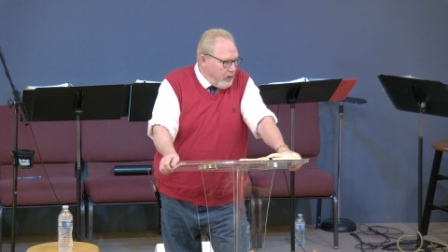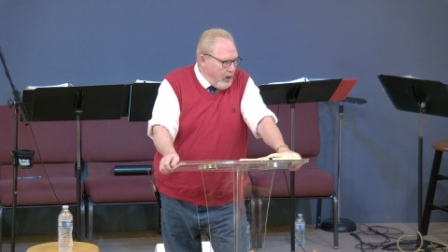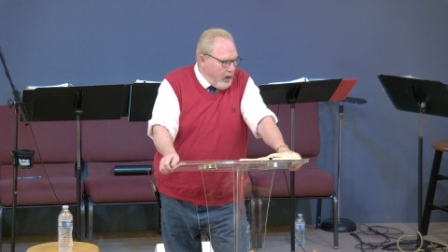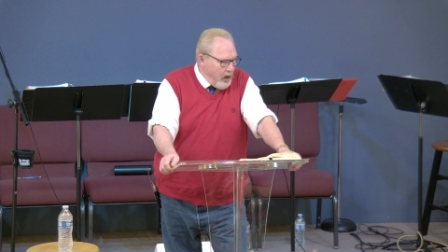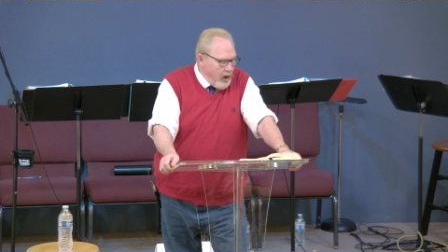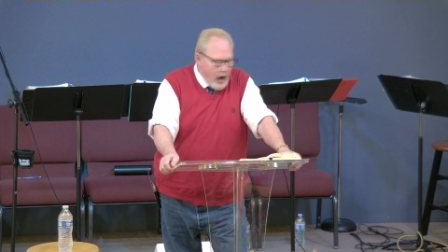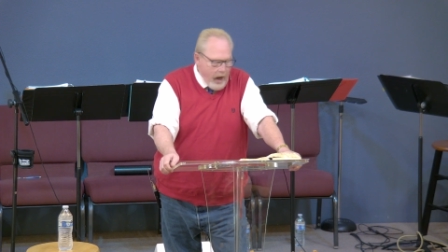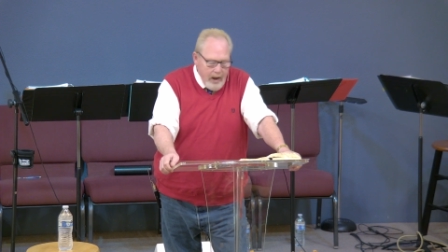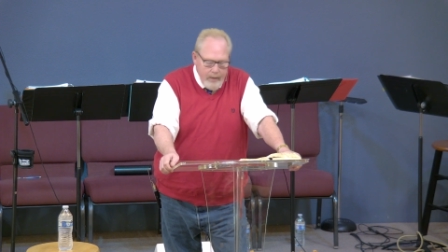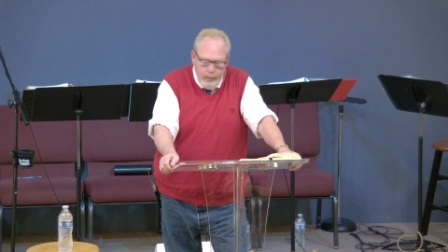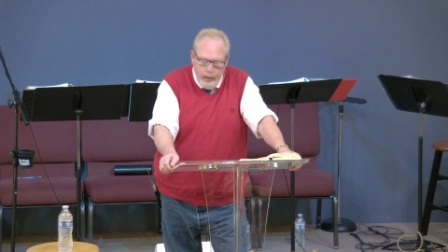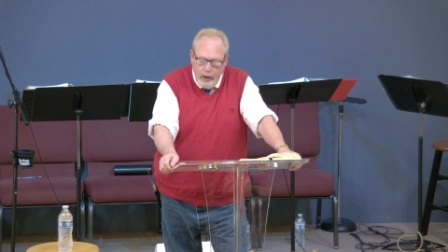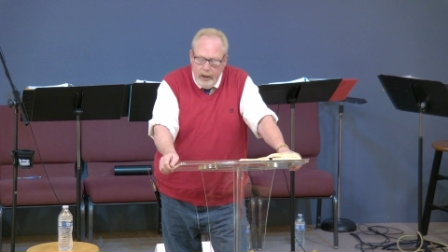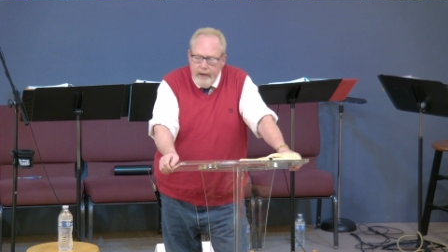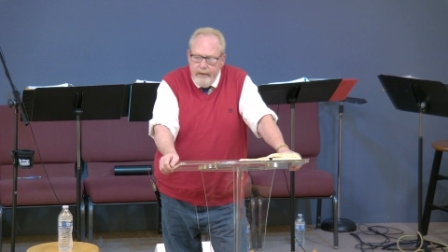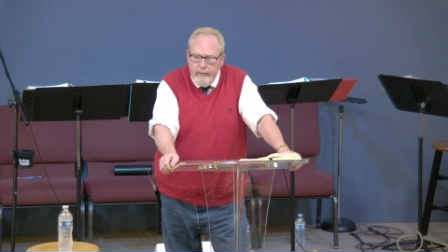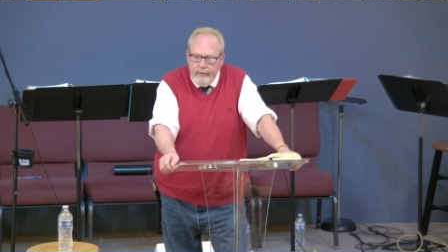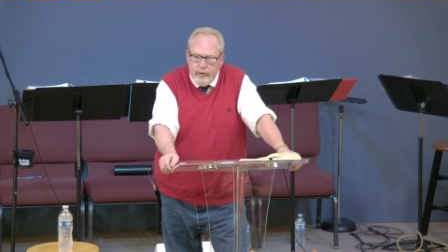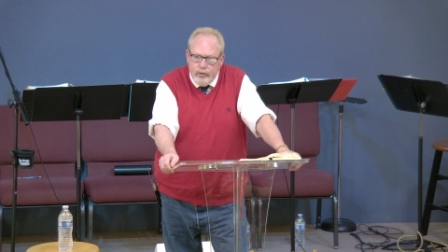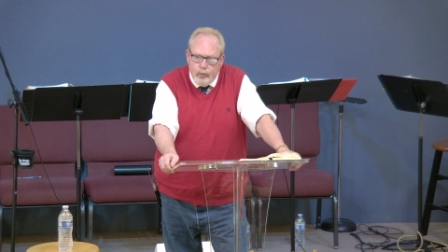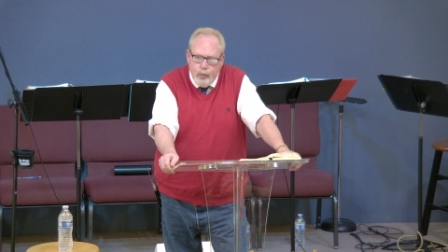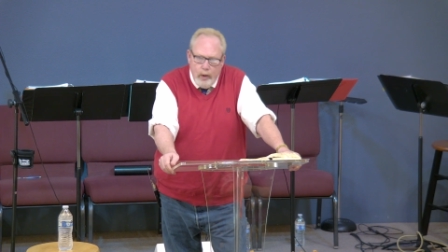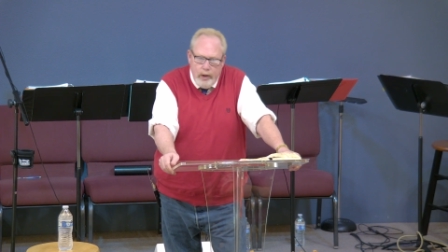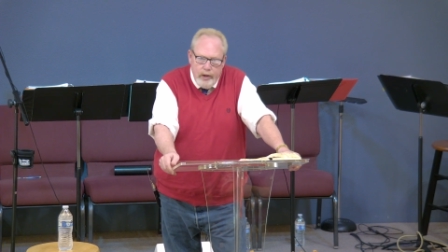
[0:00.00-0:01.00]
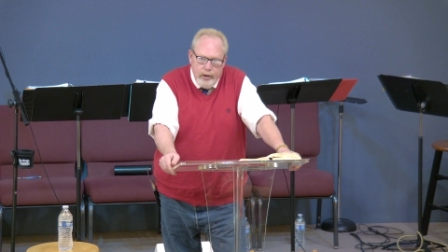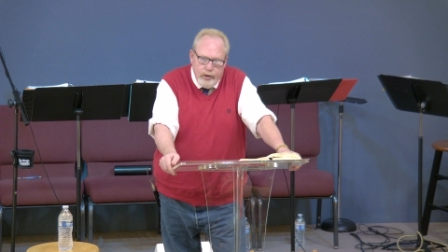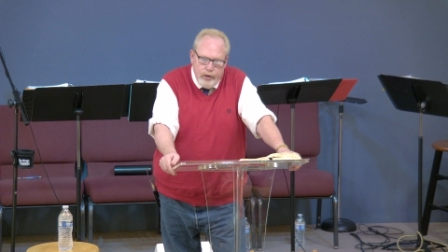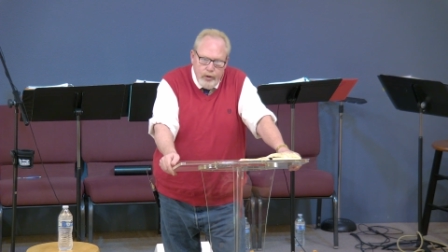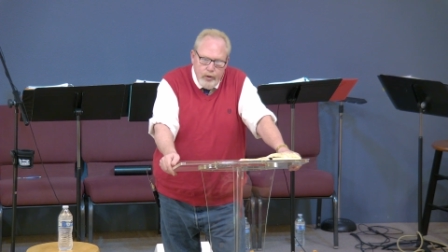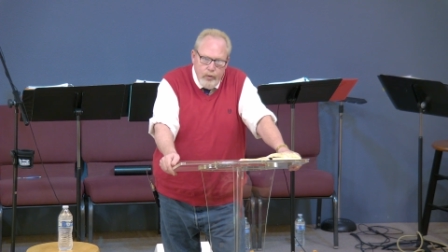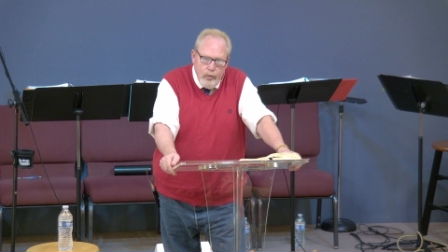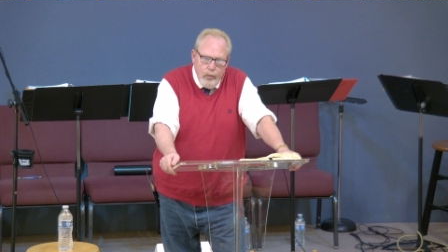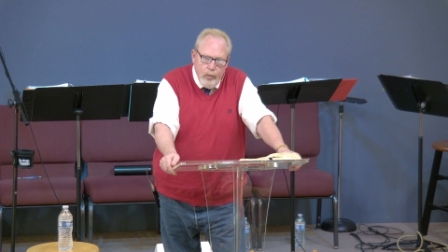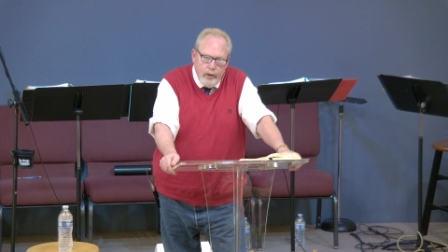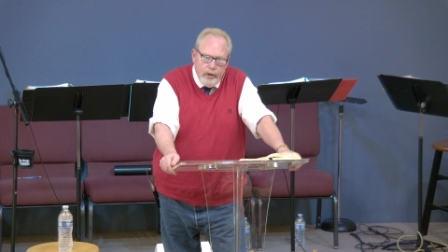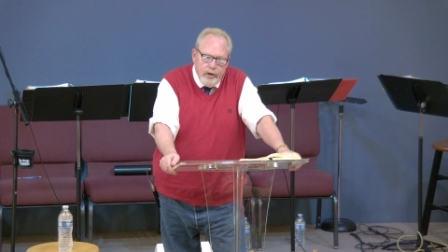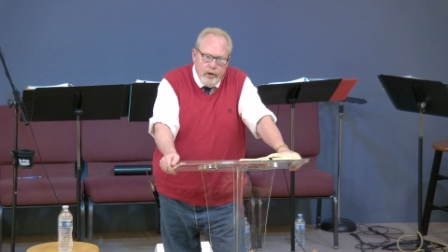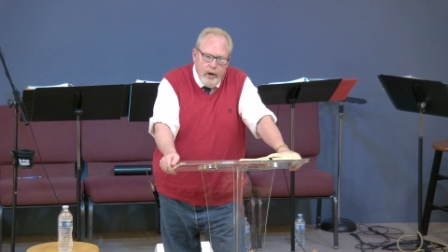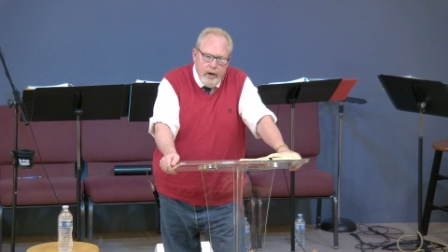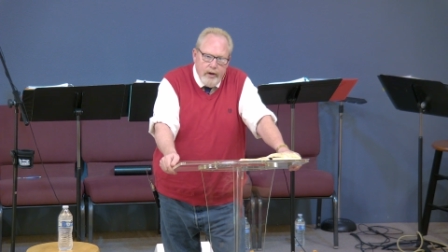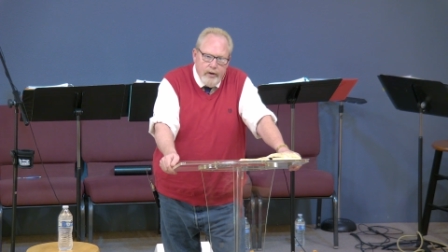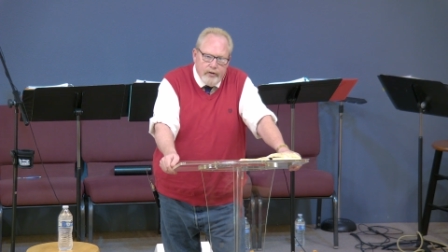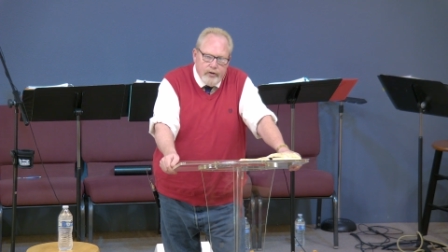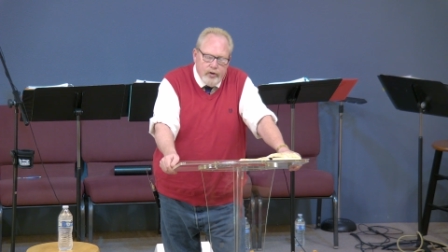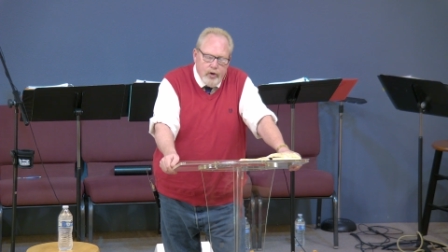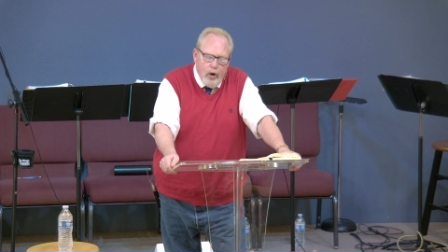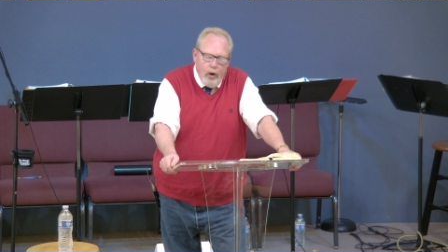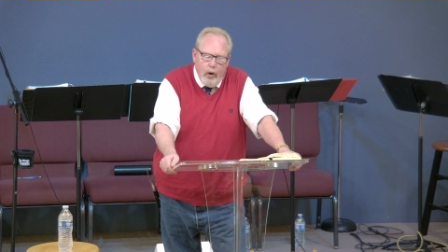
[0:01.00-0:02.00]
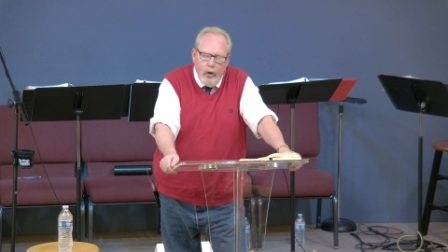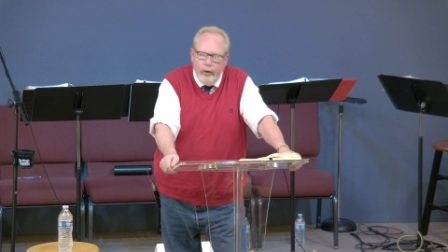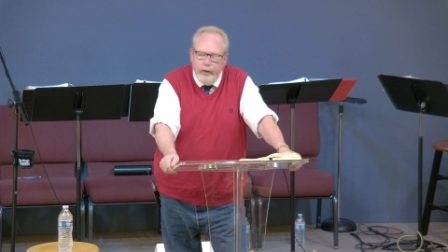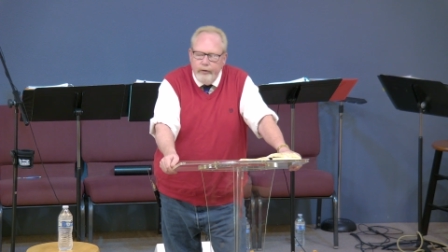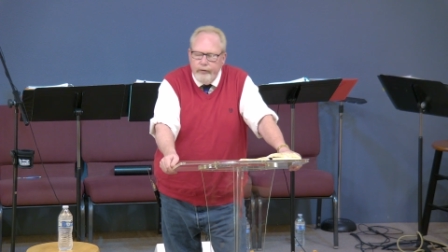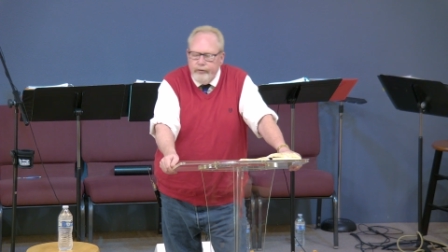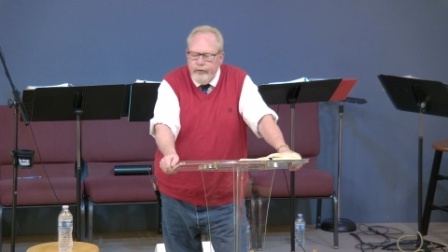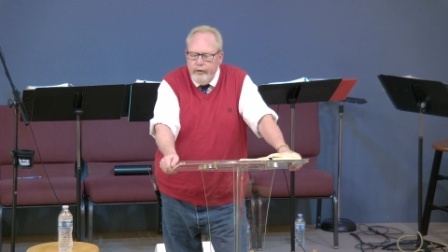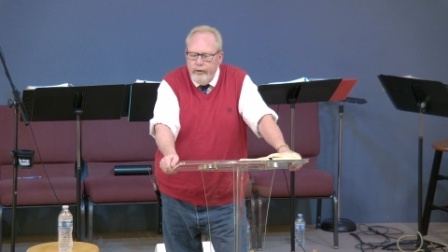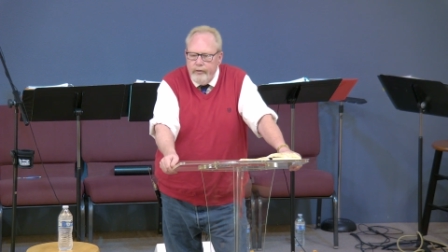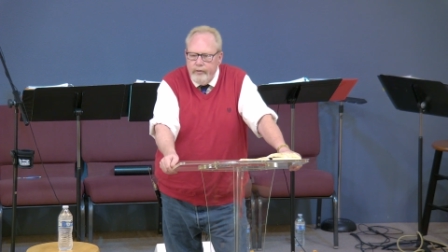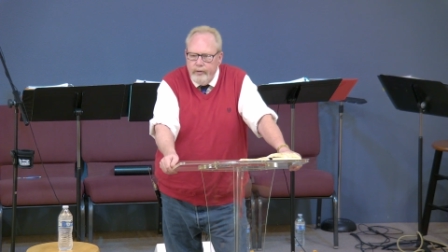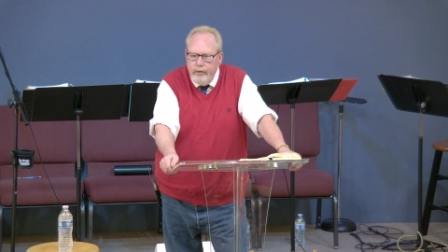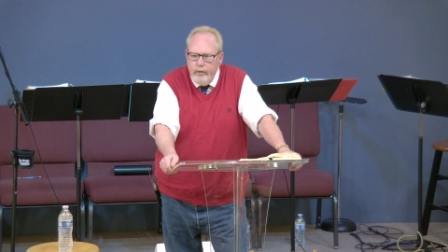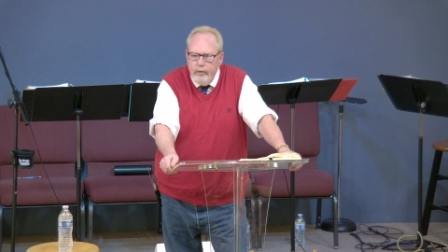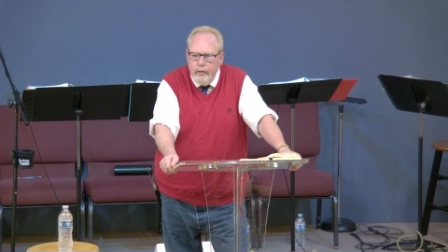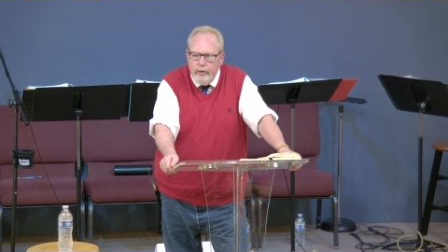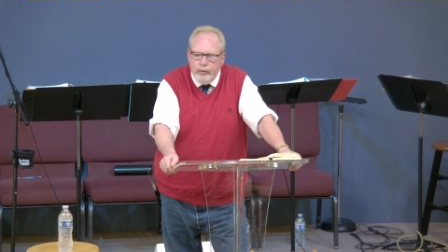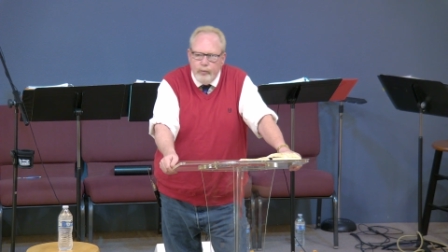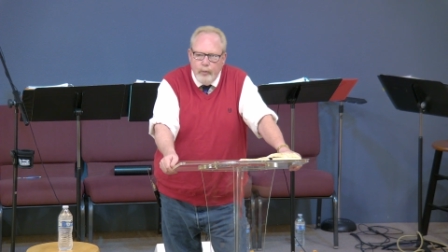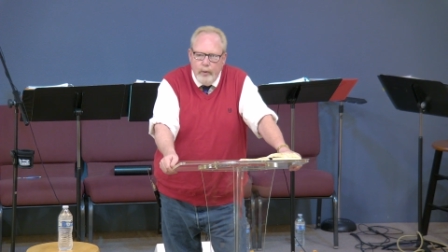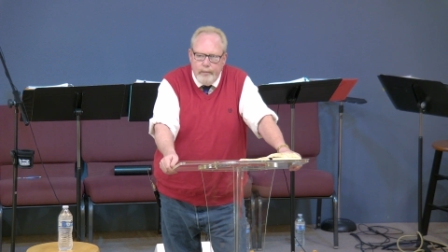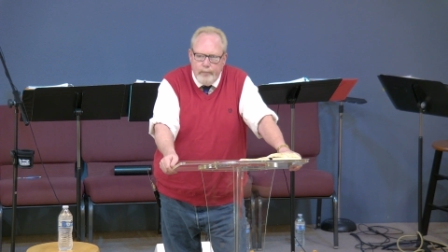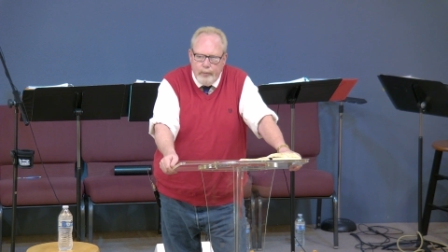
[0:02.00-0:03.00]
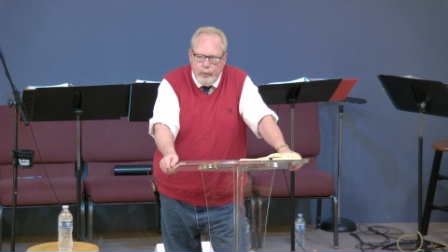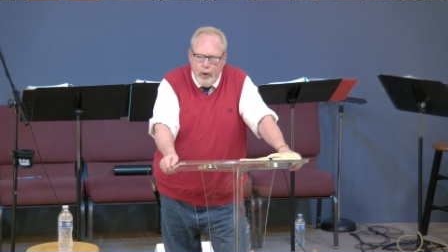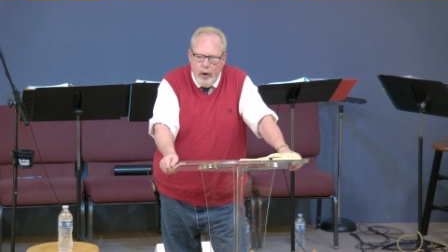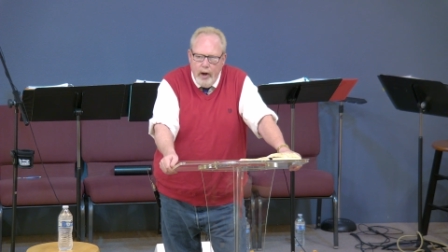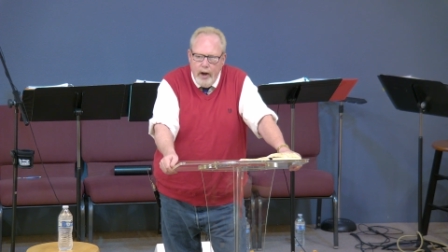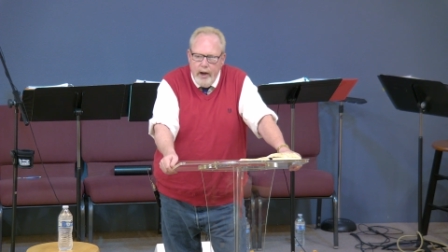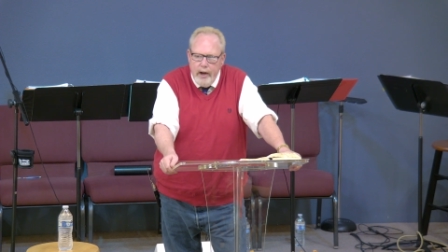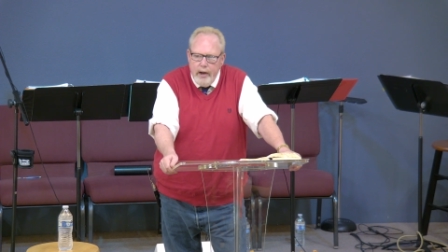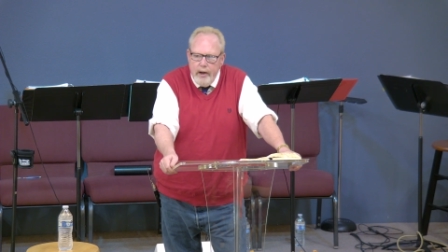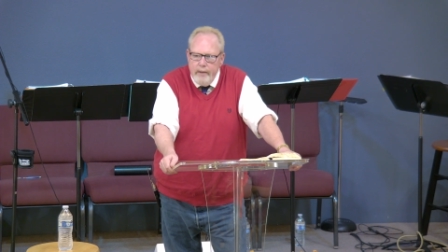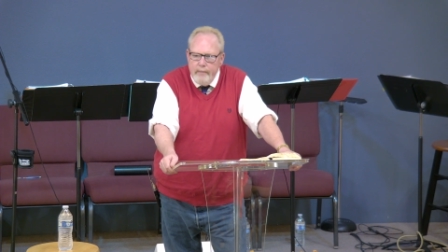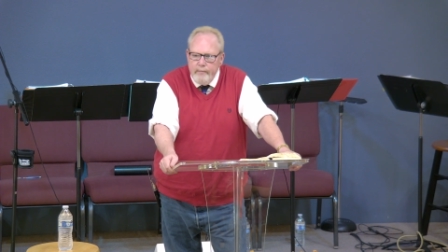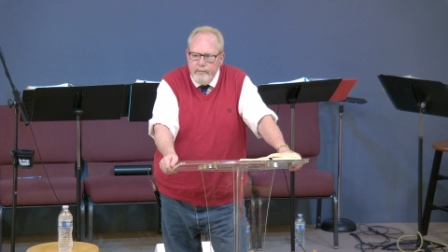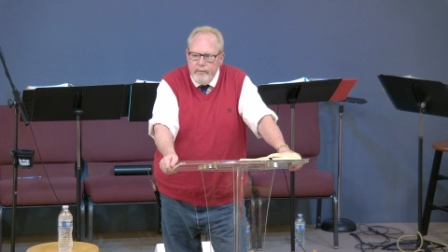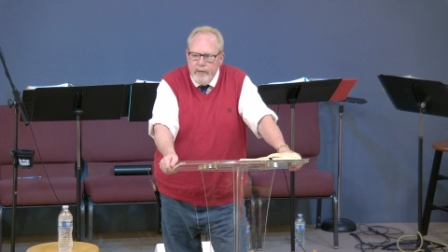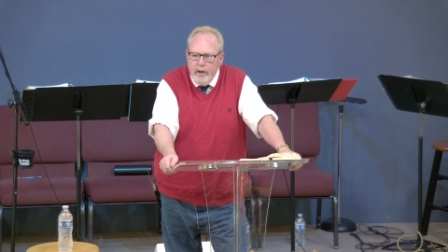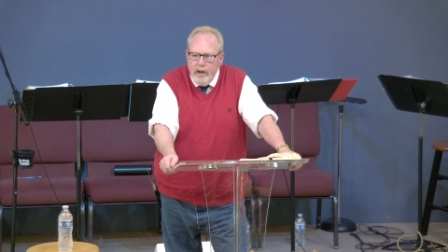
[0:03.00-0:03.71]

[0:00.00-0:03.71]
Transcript: And I believe as we do what God has called us to do, as we pray,